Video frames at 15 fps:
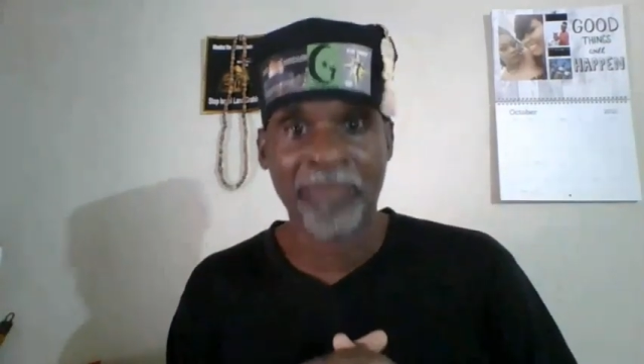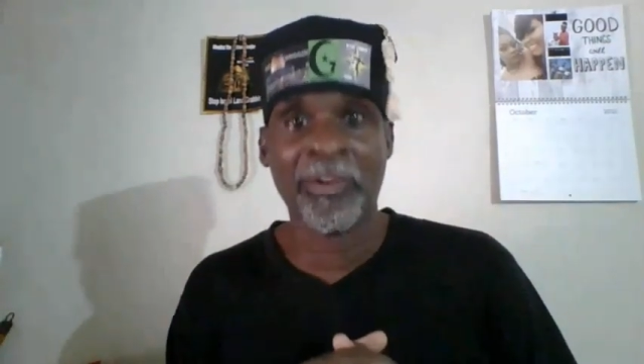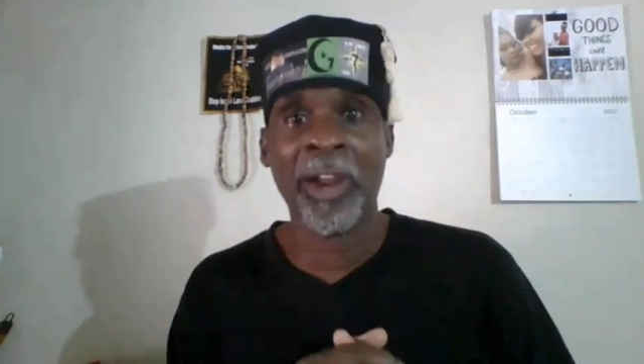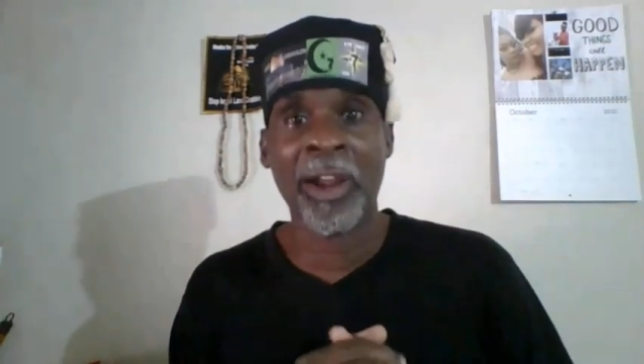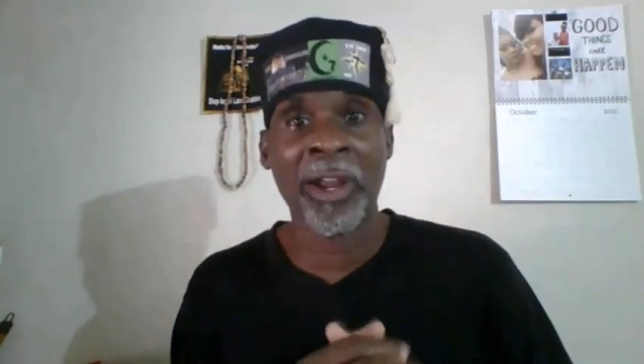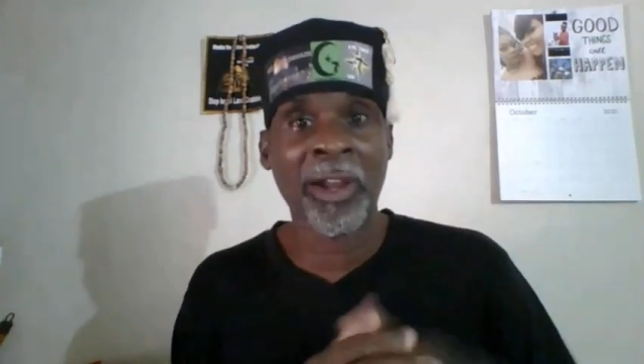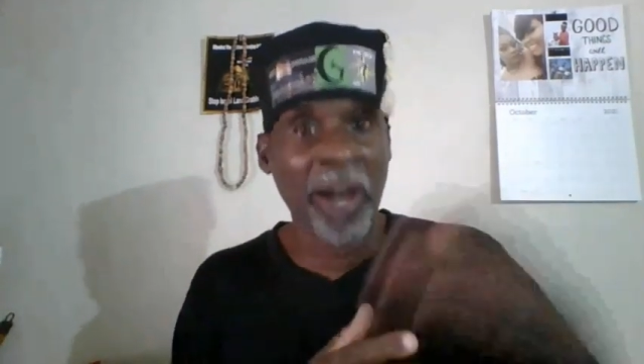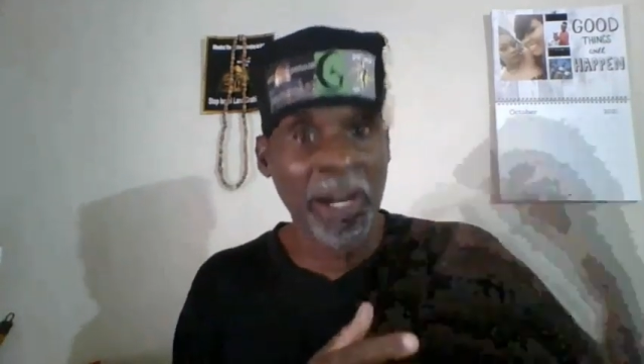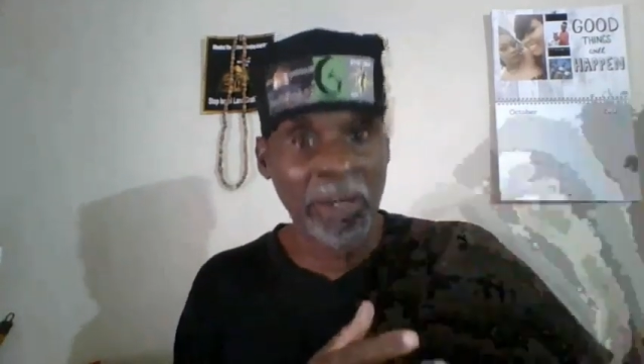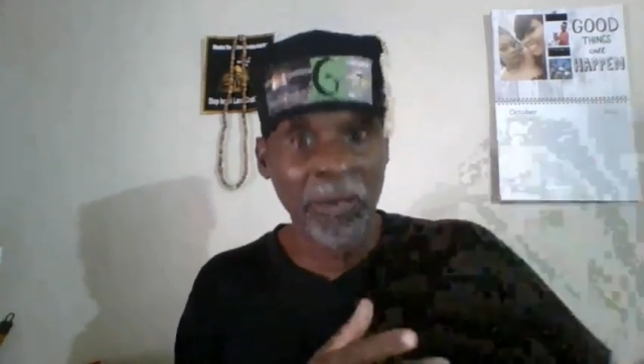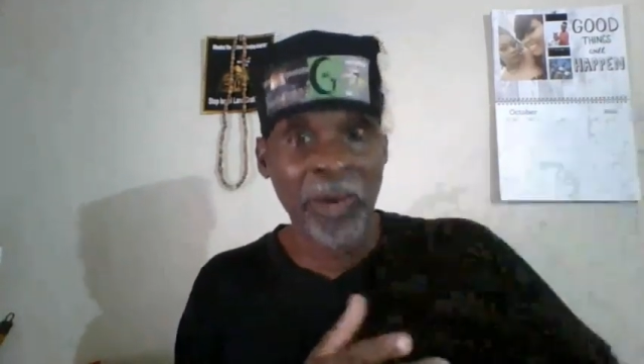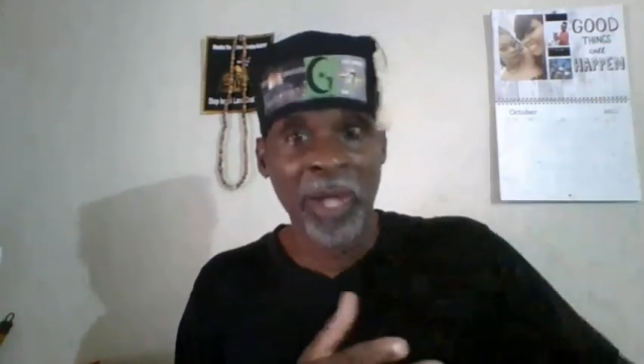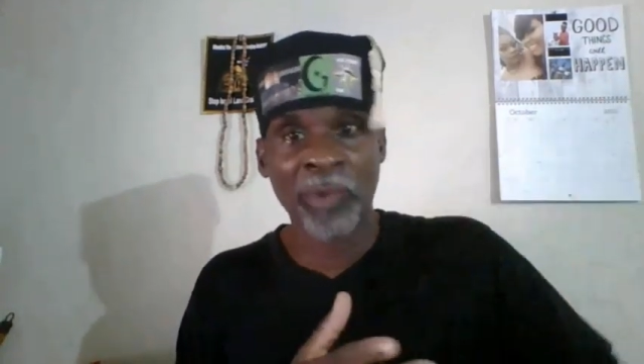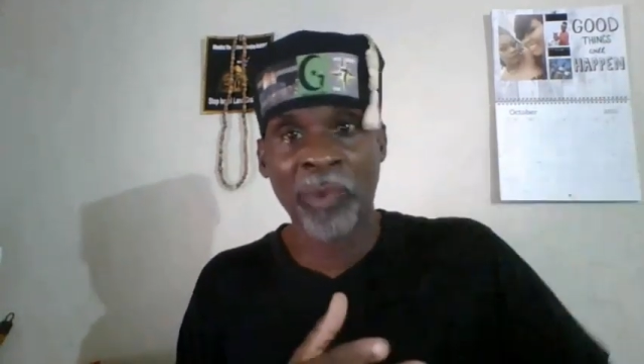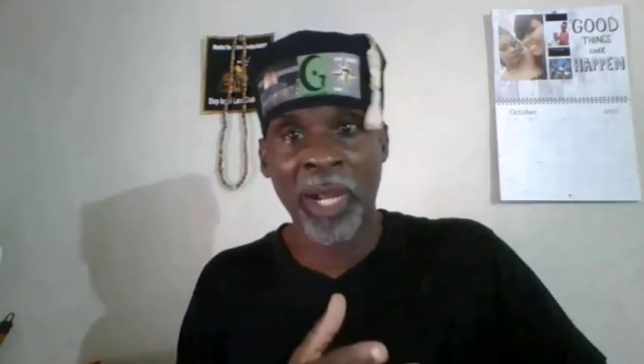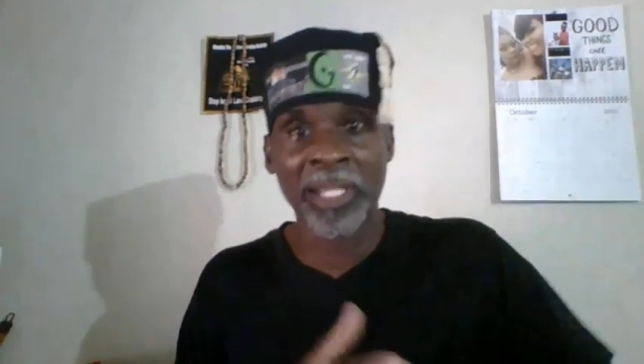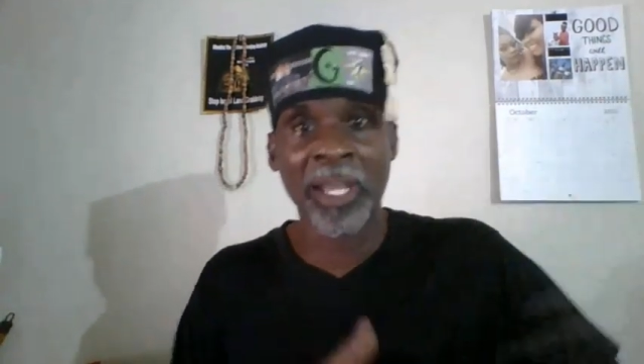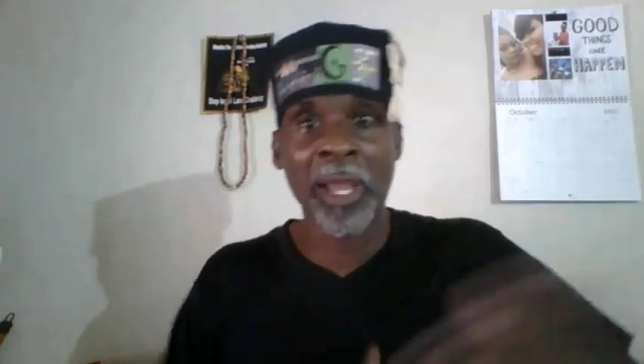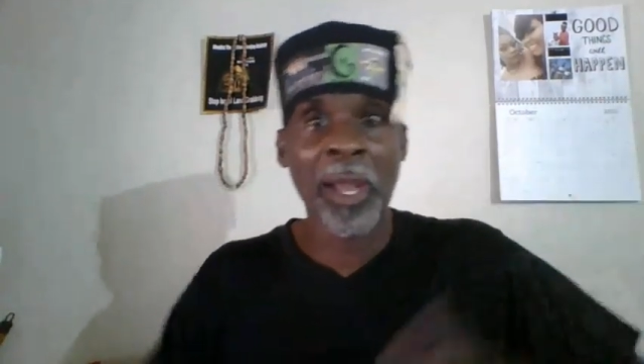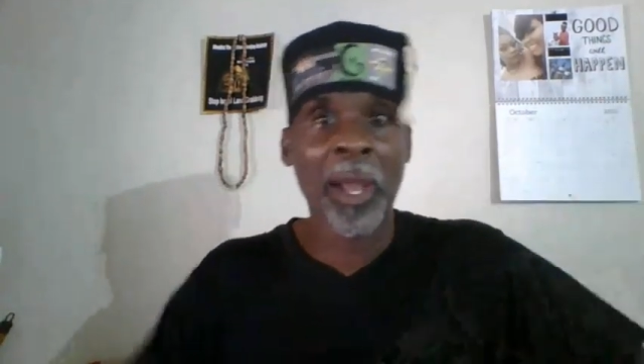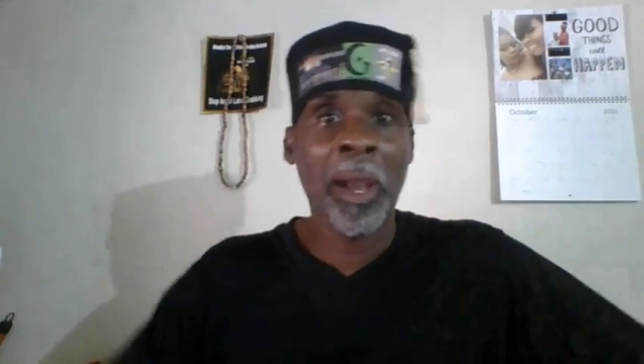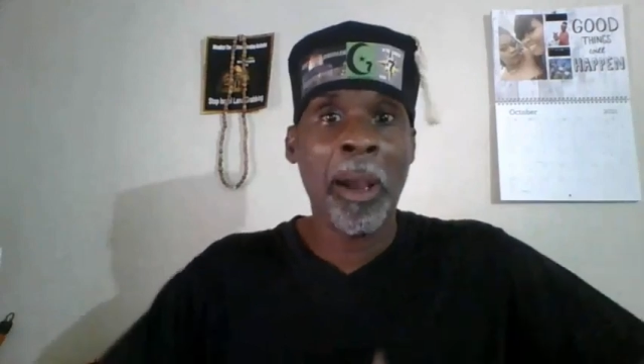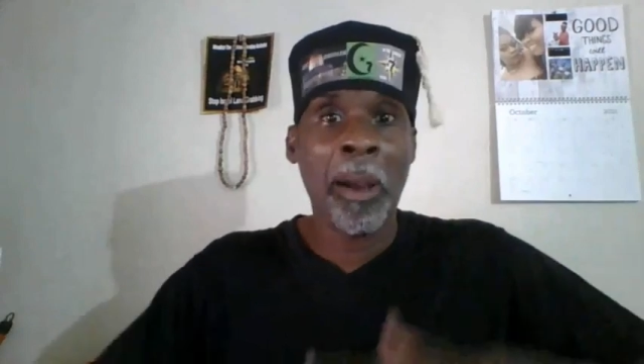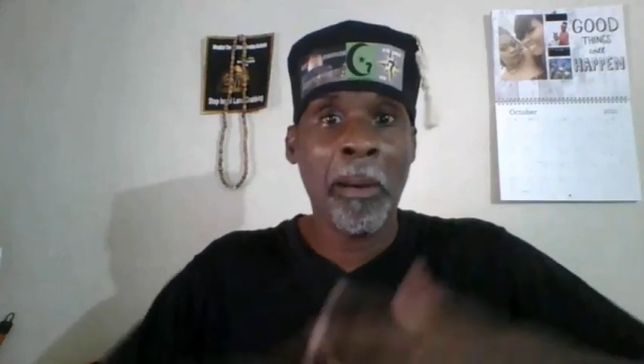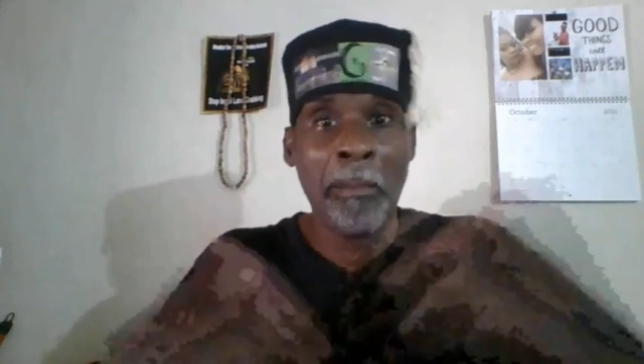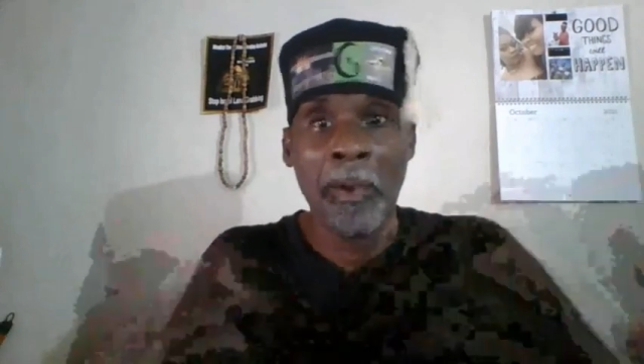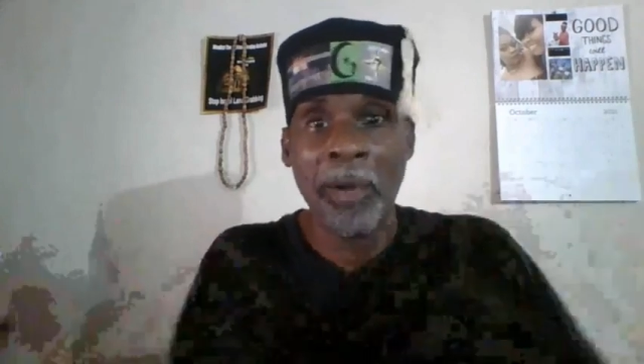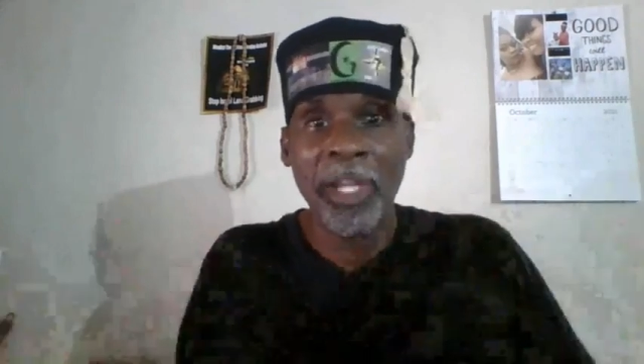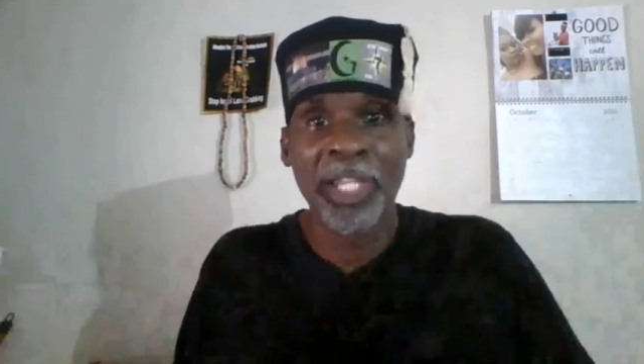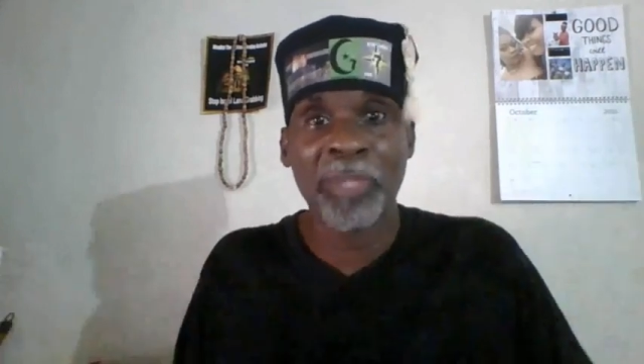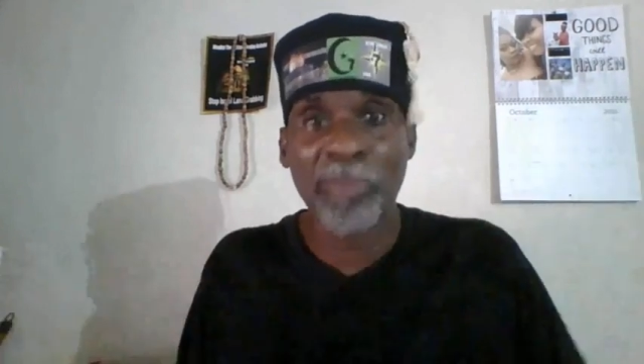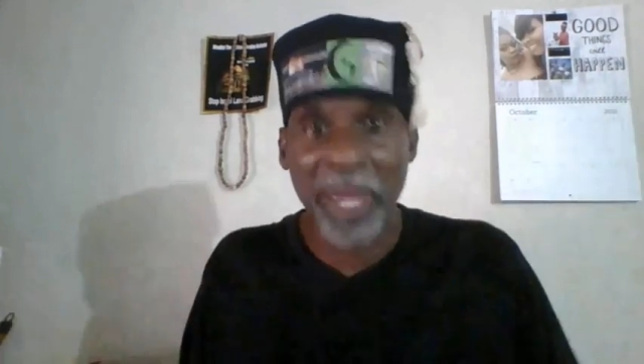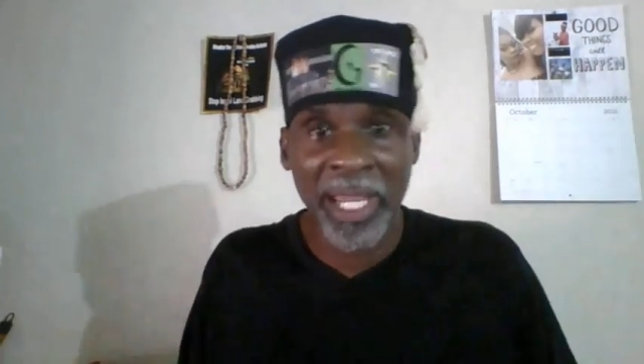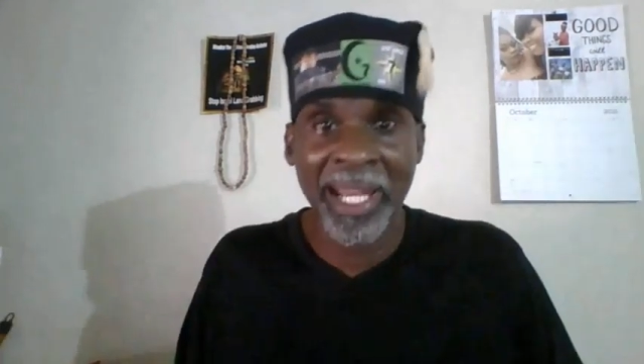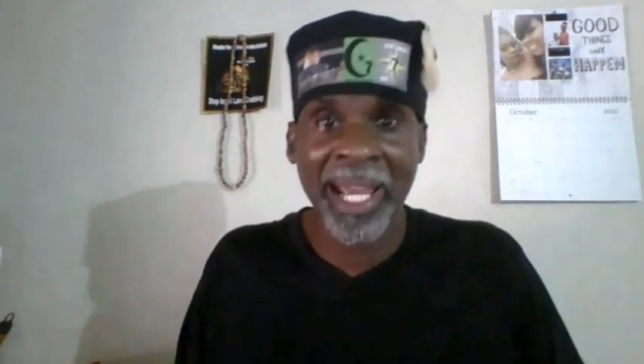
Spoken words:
Farrakhan was more speaking